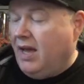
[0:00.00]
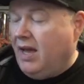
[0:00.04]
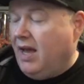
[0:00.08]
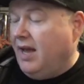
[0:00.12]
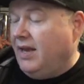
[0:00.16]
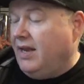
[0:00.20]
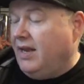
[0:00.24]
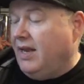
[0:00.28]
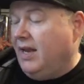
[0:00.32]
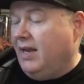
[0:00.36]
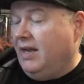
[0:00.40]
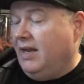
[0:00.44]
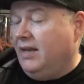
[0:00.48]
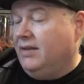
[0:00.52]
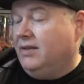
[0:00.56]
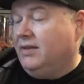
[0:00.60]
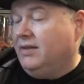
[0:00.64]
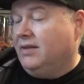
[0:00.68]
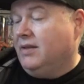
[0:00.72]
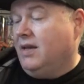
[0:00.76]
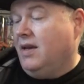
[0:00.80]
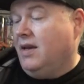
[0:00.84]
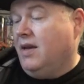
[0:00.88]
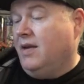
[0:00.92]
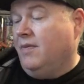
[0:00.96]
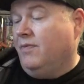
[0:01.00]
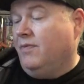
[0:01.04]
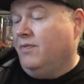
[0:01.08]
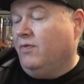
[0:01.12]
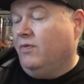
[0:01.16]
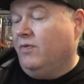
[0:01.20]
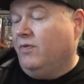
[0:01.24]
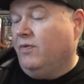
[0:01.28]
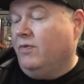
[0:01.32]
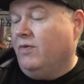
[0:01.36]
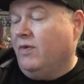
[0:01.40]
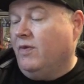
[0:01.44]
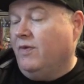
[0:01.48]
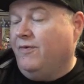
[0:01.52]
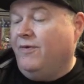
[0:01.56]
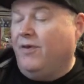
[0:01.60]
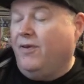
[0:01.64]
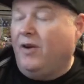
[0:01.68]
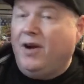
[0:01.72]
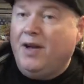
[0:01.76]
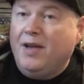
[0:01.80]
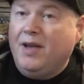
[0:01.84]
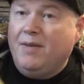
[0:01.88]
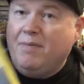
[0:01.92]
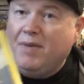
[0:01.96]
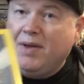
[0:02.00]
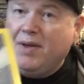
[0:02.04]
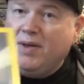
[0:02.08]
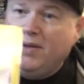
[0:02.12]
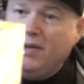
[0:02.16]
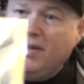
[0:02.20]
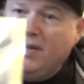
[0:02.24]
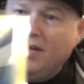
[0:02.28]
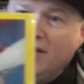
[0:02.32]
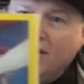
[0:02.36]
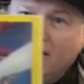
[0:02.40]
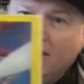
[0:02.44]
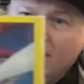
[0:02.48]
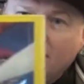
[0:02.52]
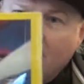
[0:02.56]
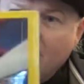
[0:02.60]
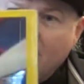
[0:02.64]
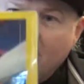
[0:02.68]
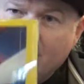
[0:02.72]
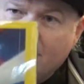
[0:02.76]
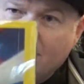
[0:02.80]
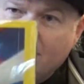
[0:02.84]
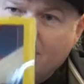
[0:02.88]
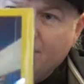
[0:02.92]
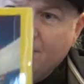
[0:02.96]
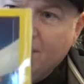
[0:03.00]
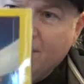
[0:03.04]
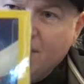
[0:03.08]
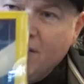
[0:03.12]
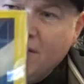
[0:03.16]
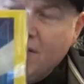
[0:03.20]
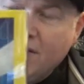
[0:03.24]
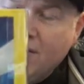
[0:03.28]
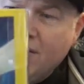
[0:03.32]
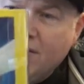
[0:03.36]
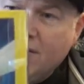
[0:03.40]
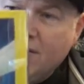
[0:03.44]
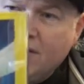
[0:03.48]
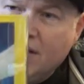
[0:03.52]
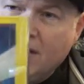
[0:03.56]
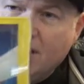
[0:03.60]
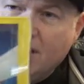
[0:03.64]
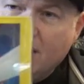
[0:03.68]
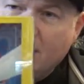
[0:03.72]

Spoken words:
And that is the Fireman. It's a really good.